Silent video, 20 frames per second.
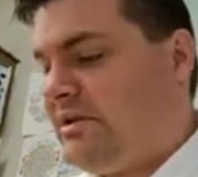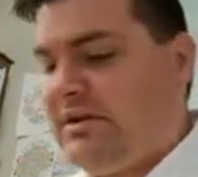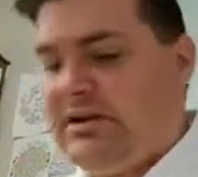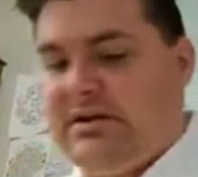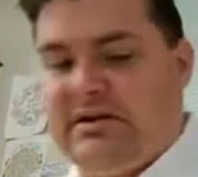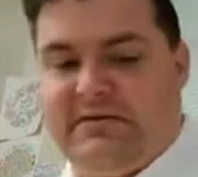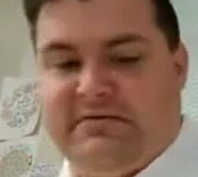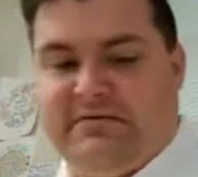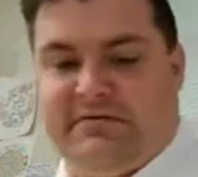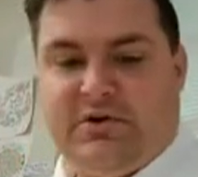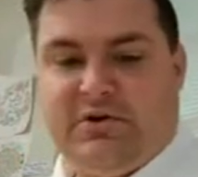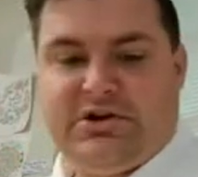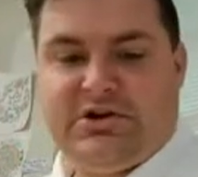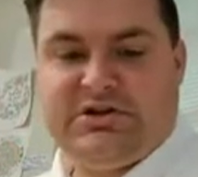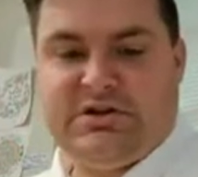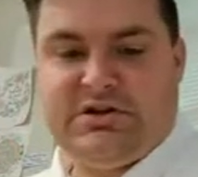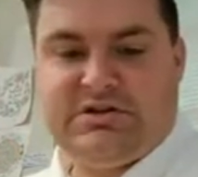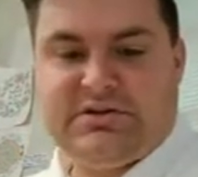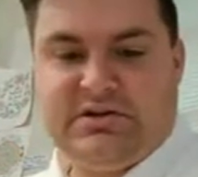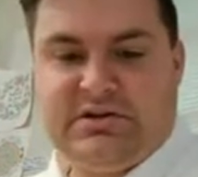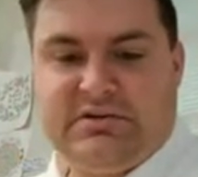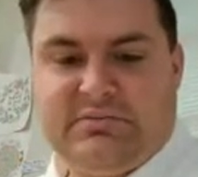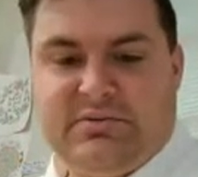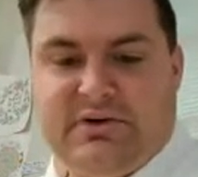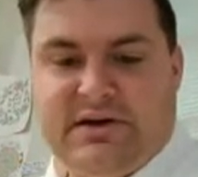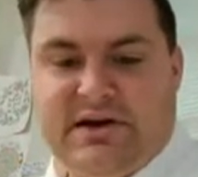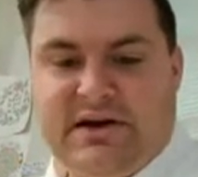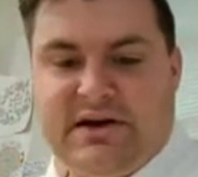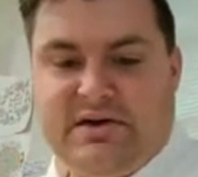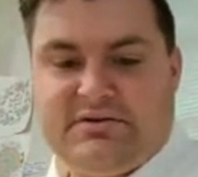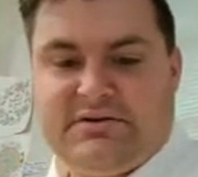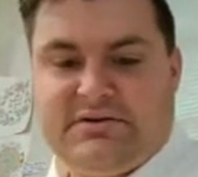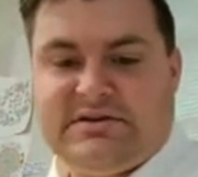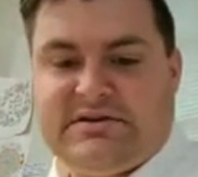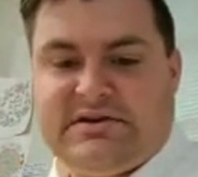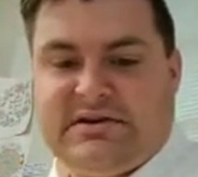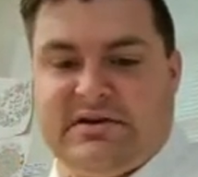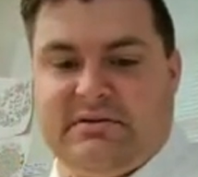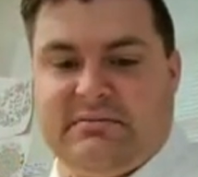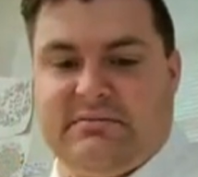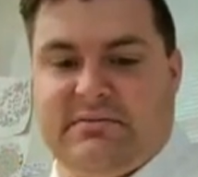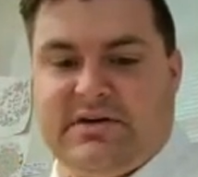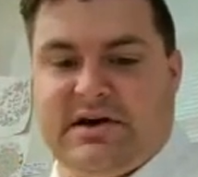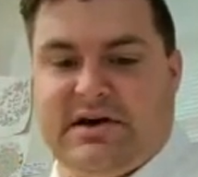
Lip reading: unfortunately, it's going to bring out some